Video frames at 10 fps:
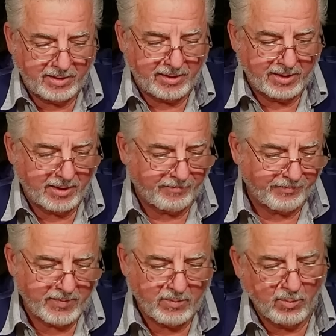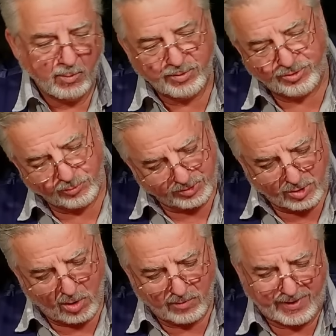the what would you
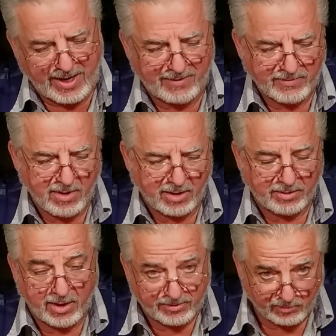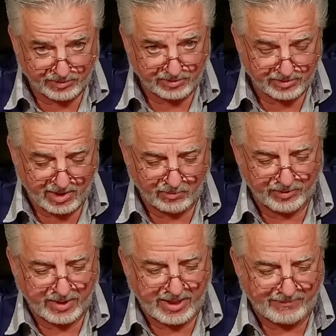would call the half cock notch, which is not
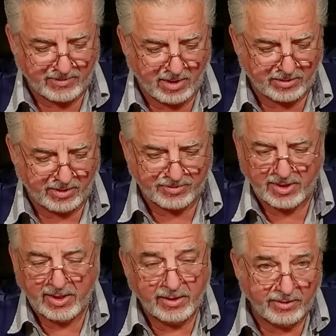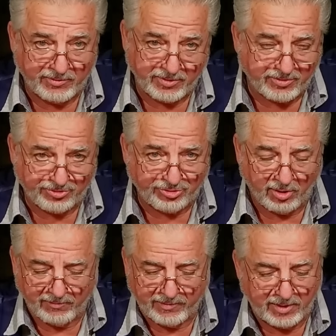really a half cock notch. It's just a
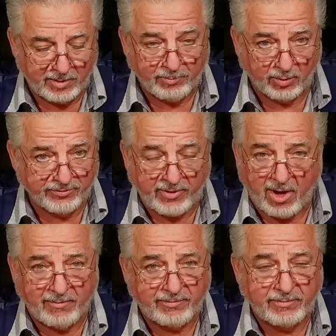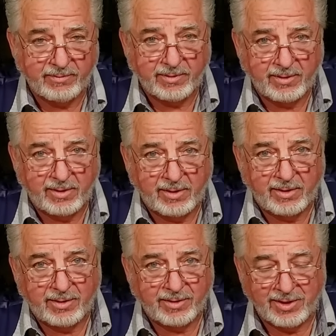shelf, and it pulls off.
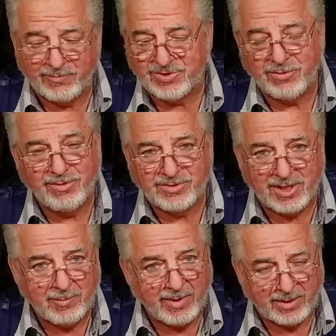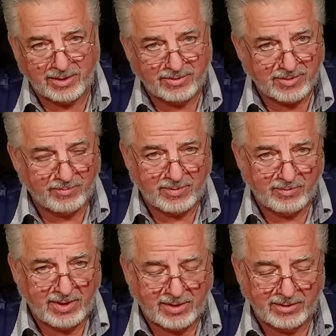You have the Series 80 mechanism
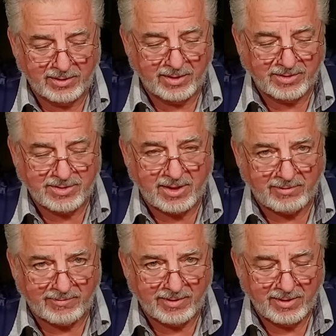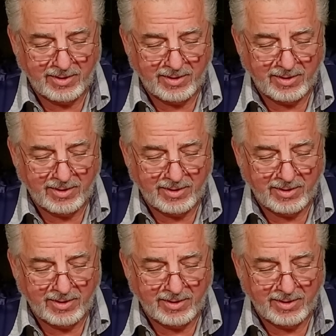making the gun safe.